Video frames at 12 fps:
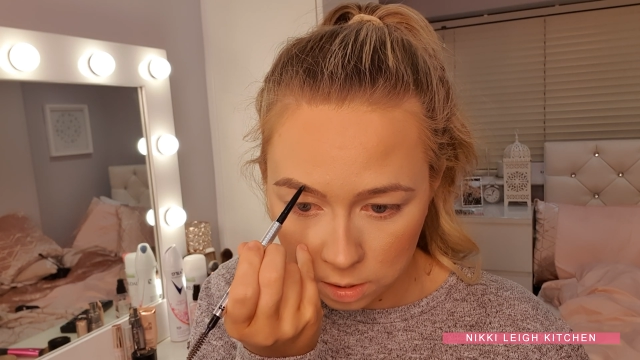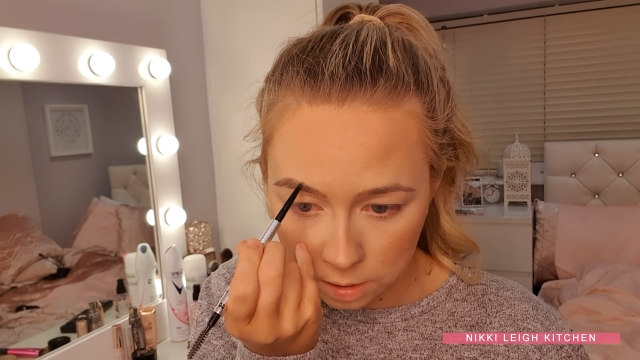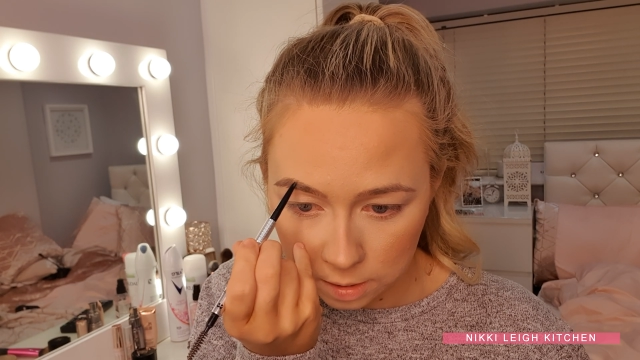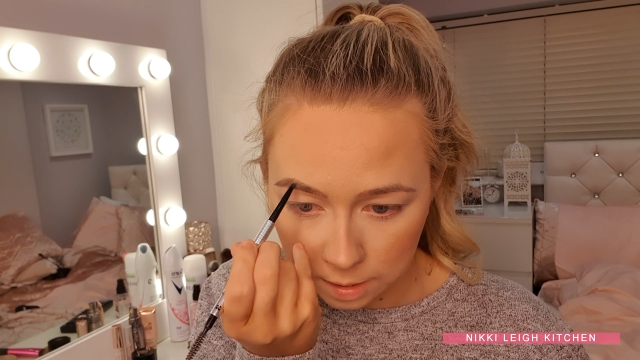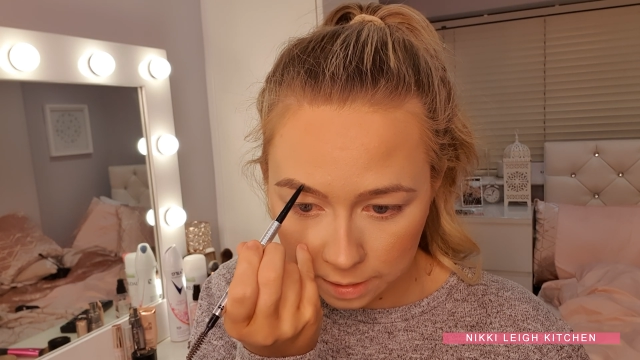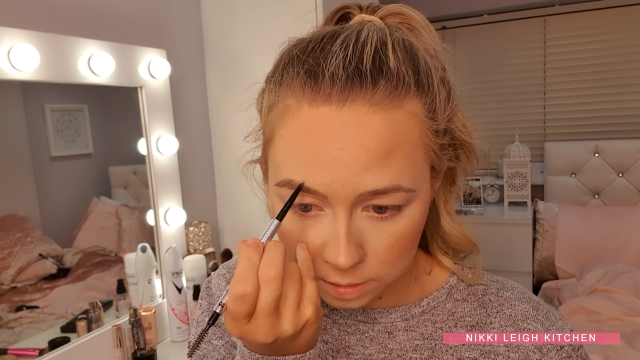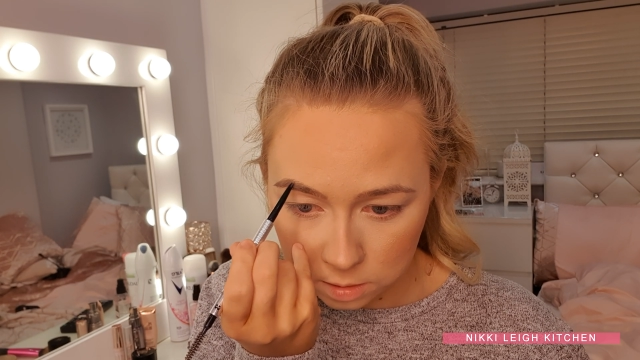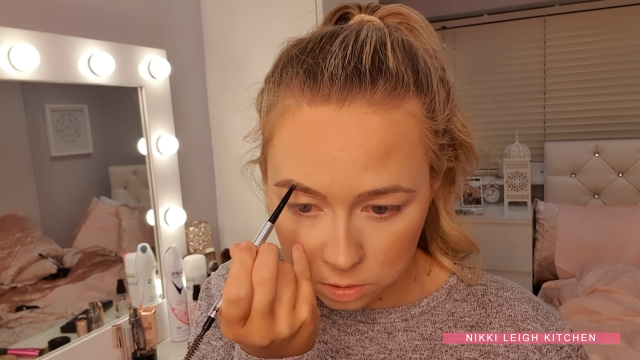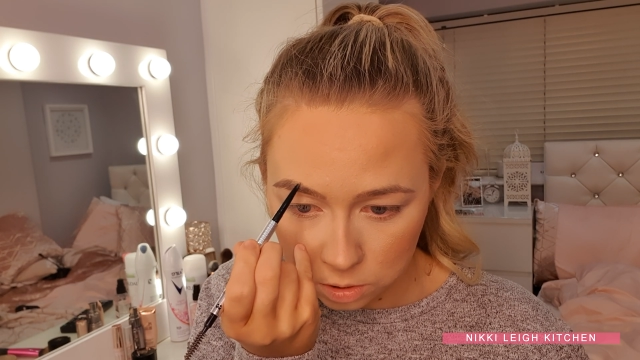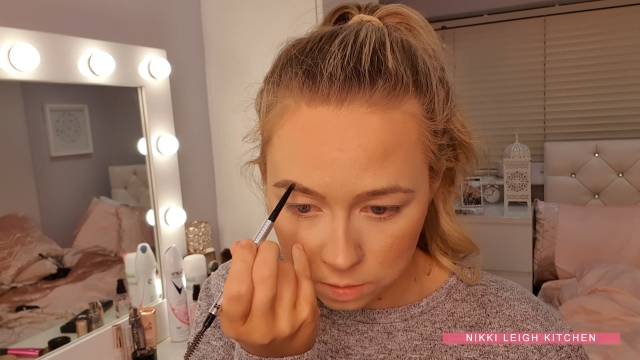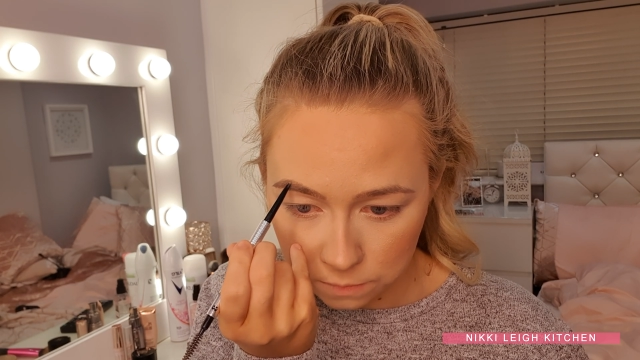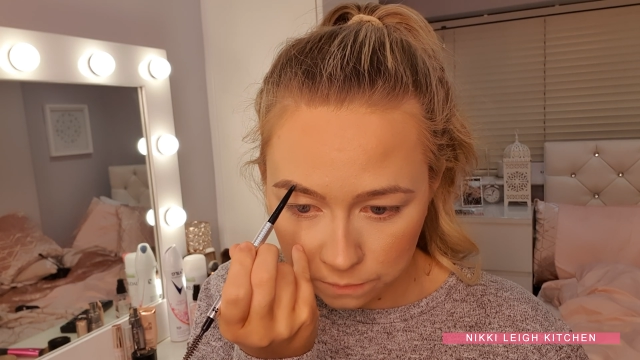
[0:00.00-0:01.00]
I like to
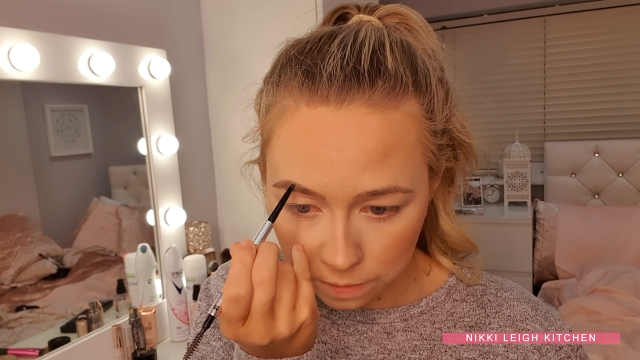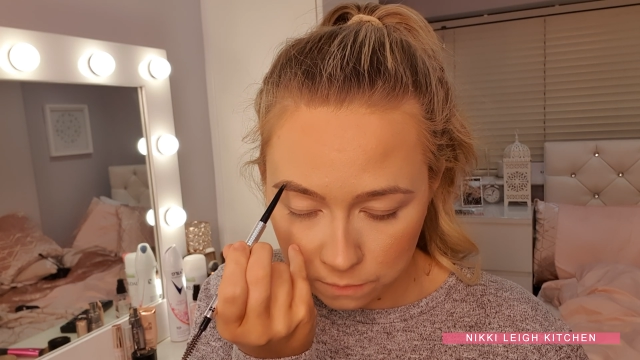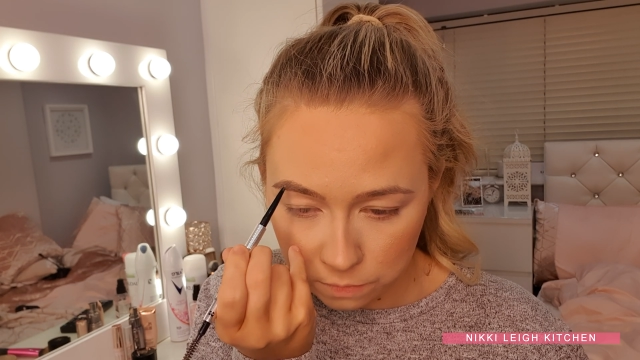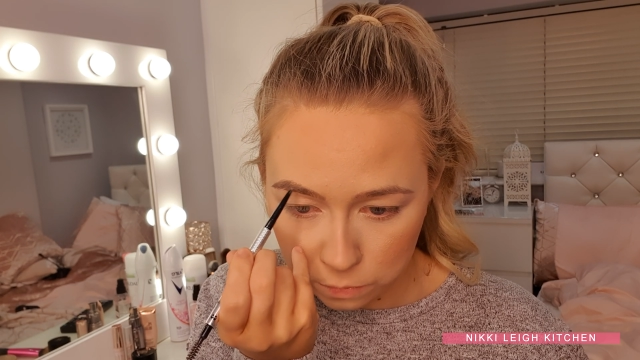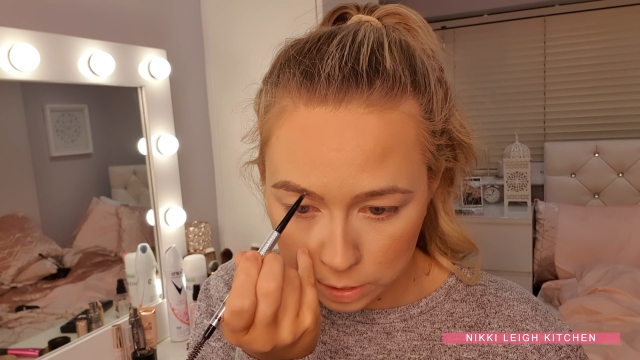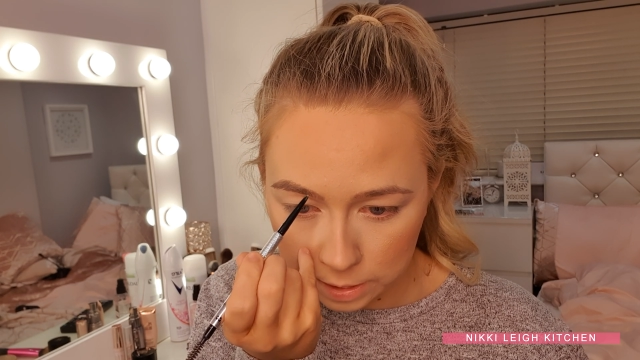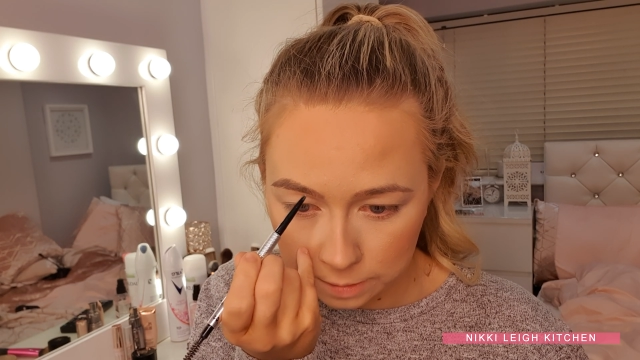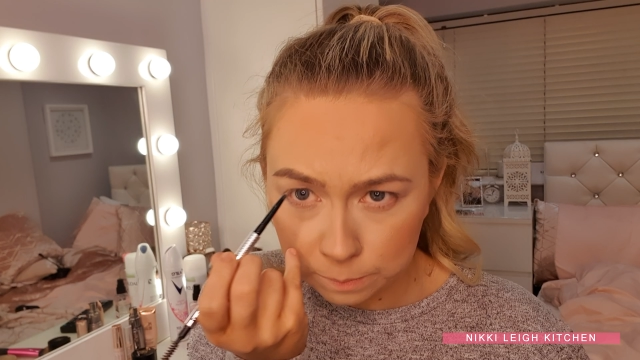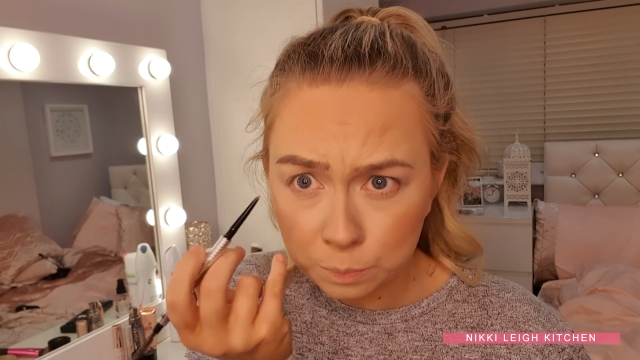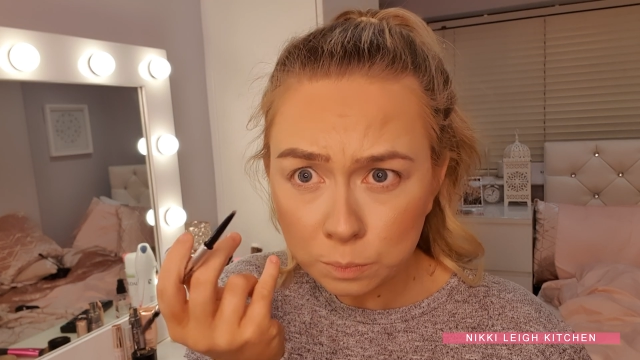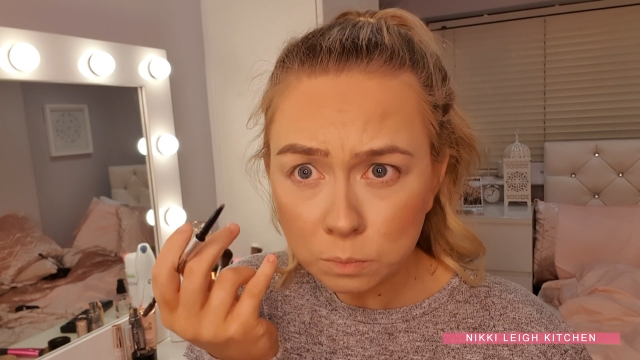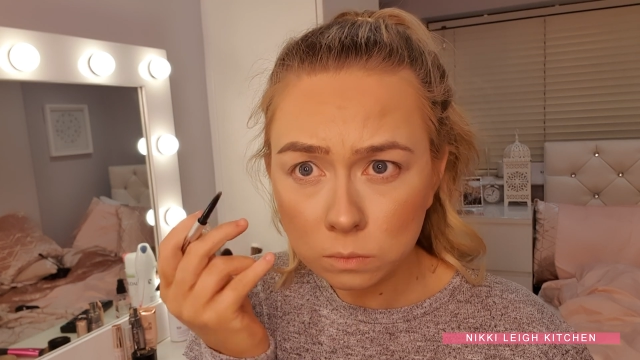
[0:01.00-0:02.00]
just feather it
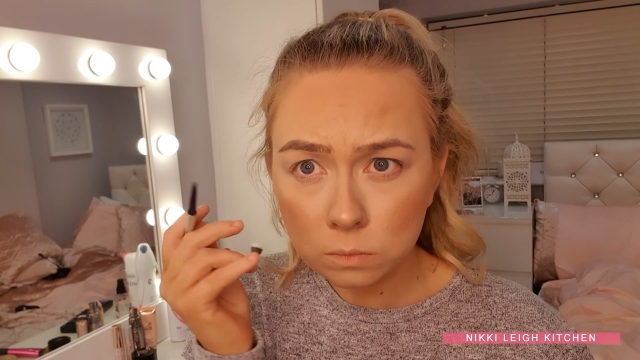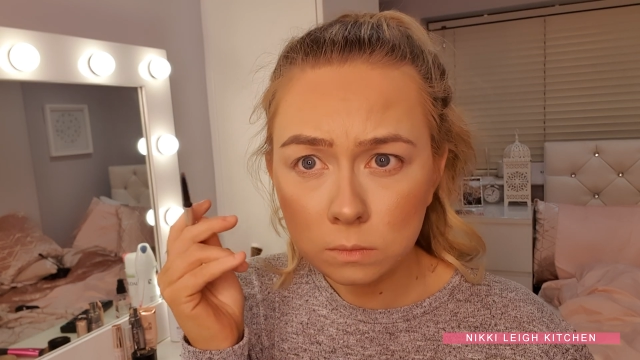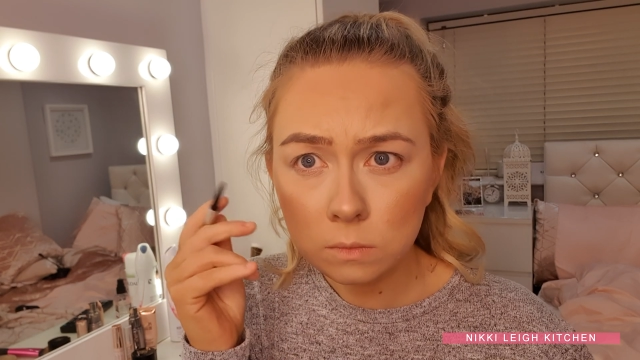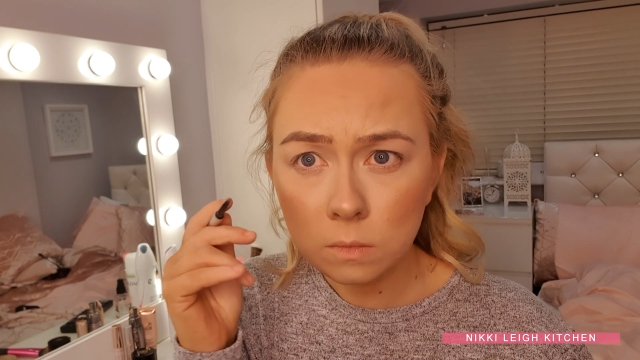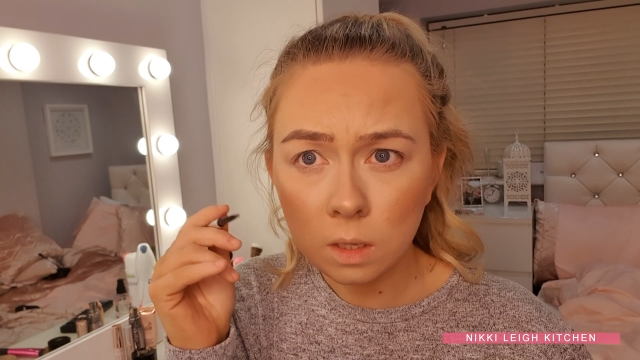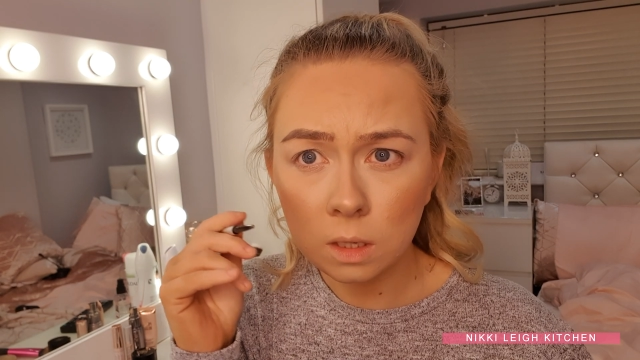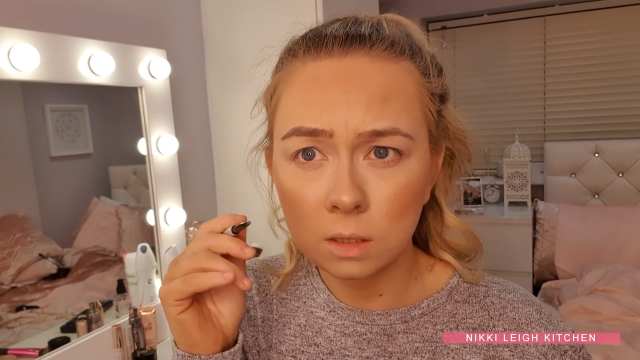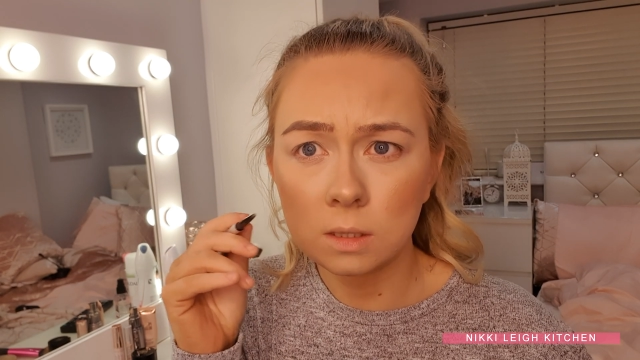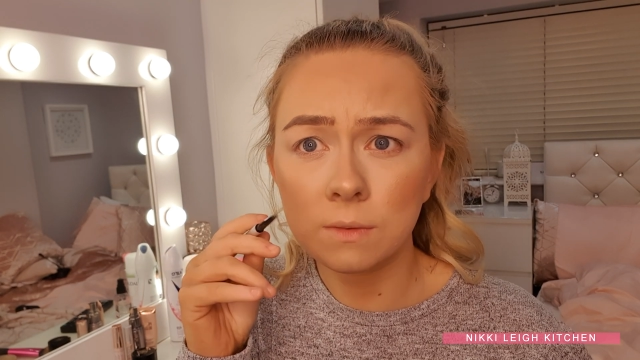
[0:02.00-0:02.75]
because